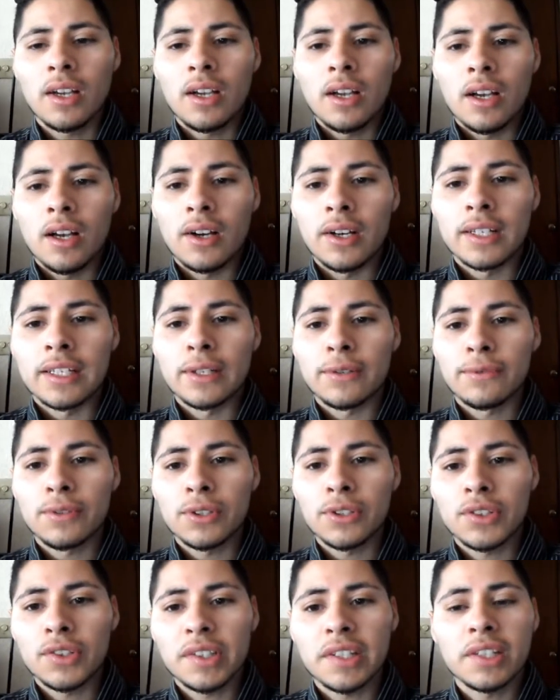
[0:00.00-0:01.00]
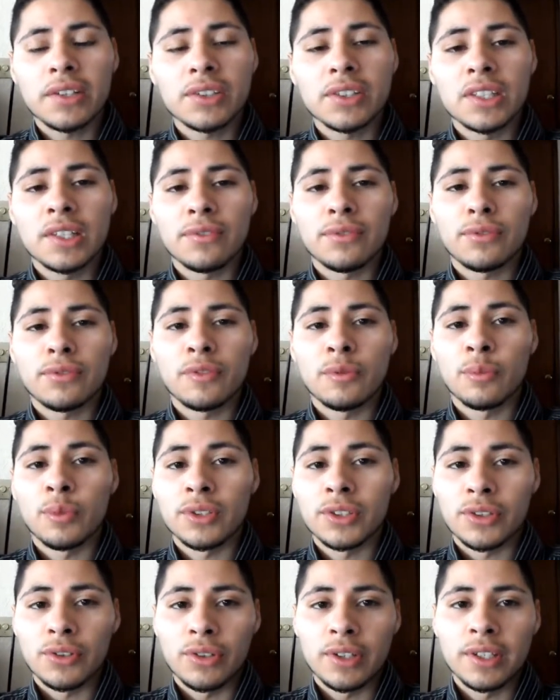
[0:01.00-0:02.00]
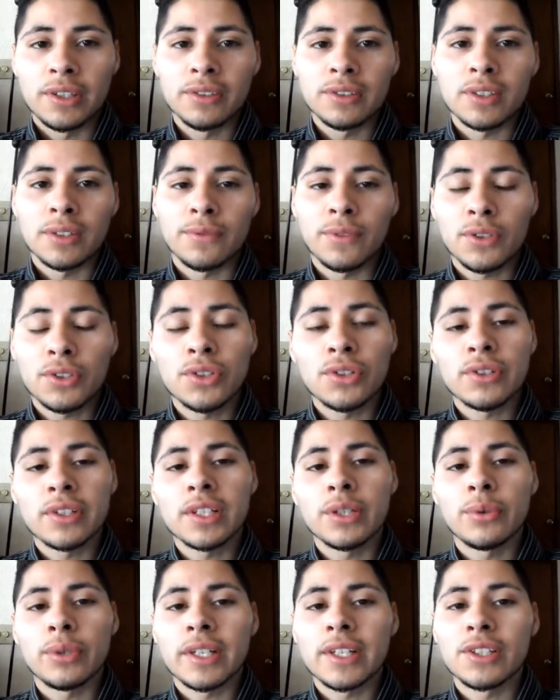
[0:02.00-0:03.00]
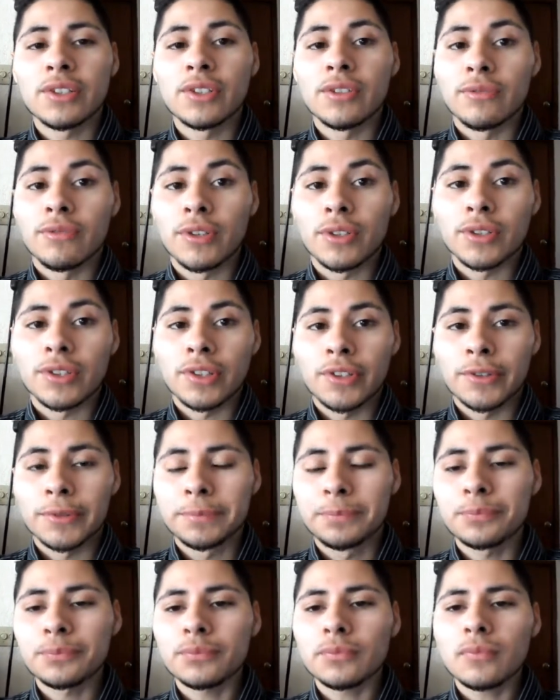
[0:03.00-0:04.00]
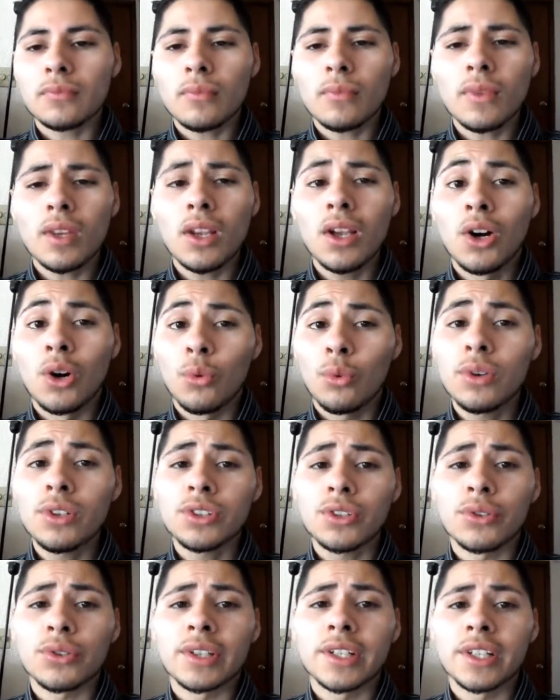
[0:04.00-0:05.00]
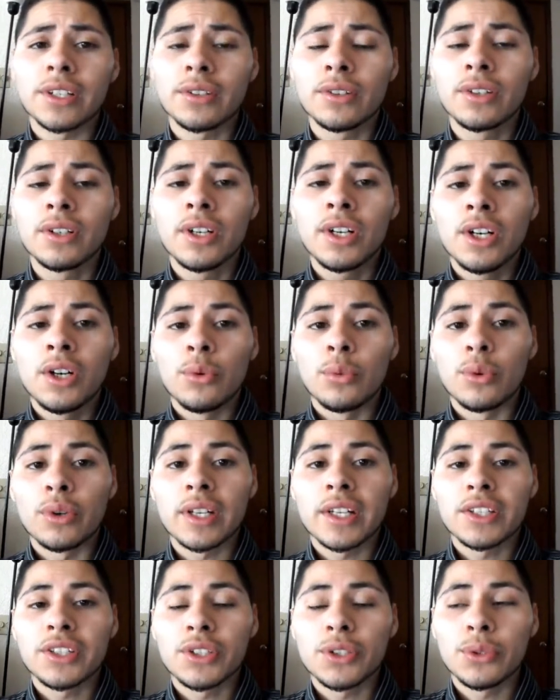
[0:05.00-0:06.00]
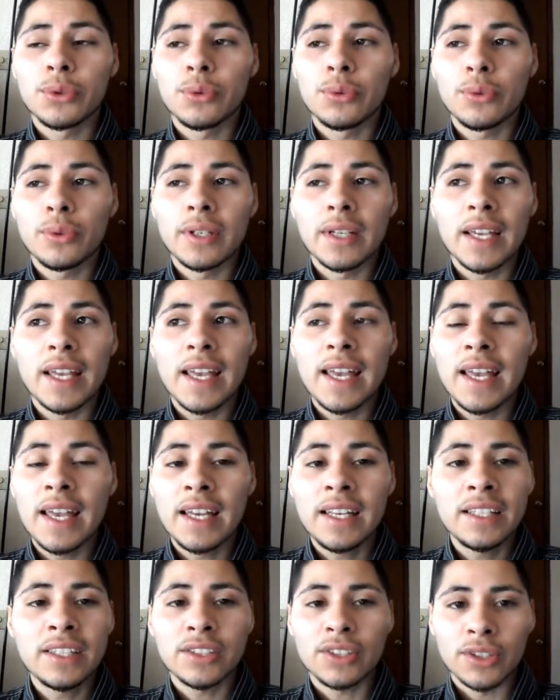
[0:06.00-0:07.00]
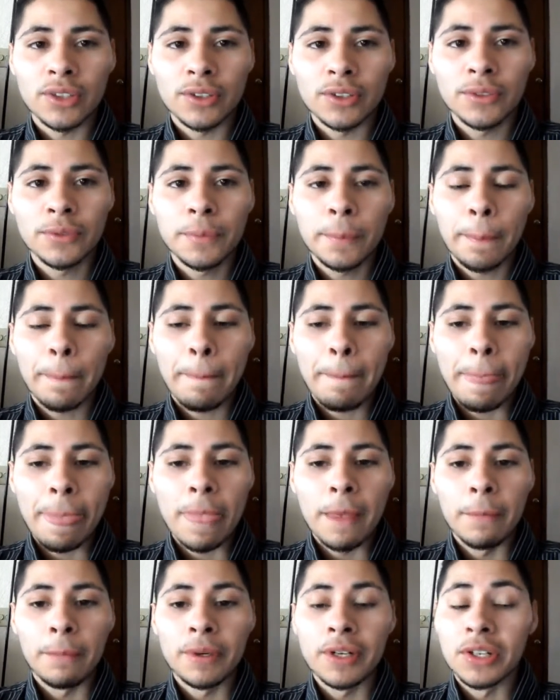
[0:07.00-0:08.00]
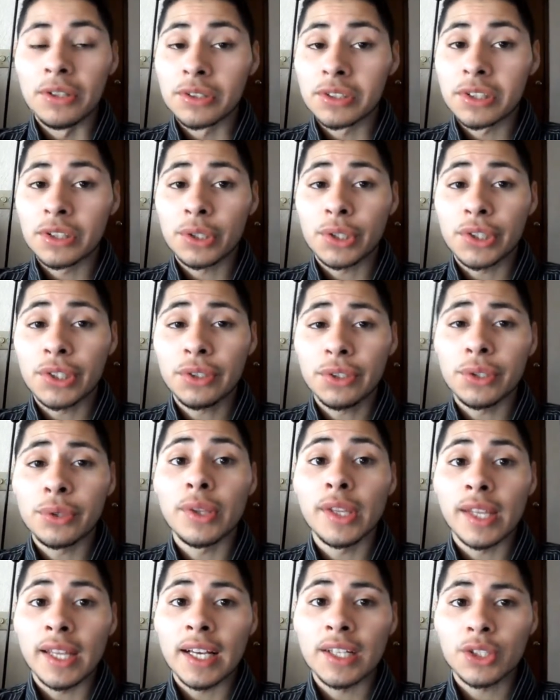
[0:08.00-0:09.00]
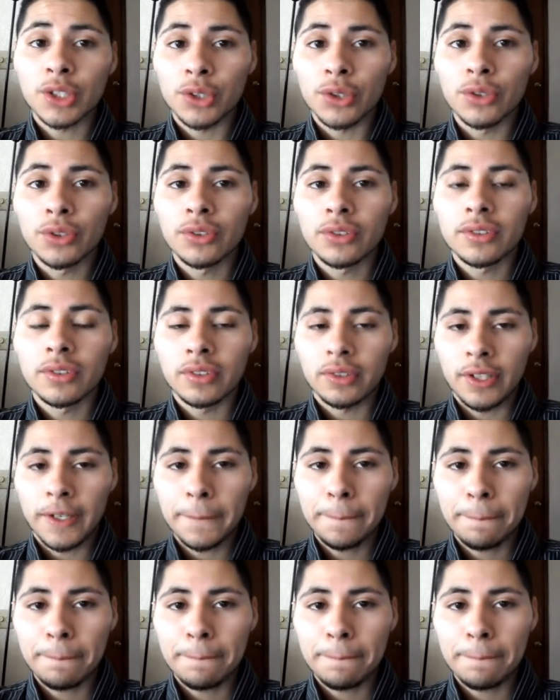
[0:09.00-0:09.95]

Alright, now first turn kills are different from one turn kills. A first turn kill will get you the first turn. A one turn kill will get you any turn, but it'll still kill you that turn. Okay?